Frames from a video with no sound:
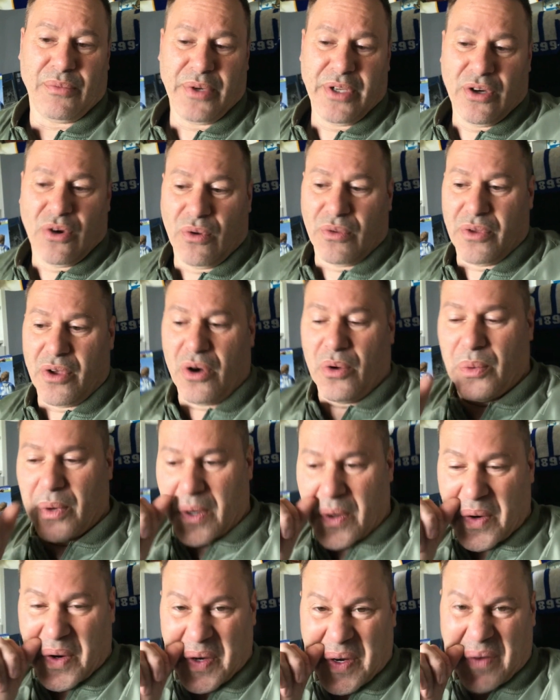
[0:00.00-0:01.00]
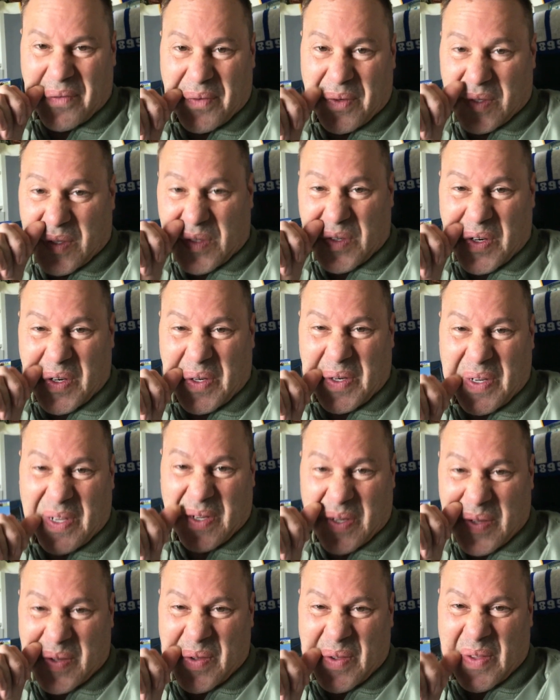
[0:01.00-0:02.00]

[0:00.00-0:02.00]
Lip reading: We all know we're crying out for a striker.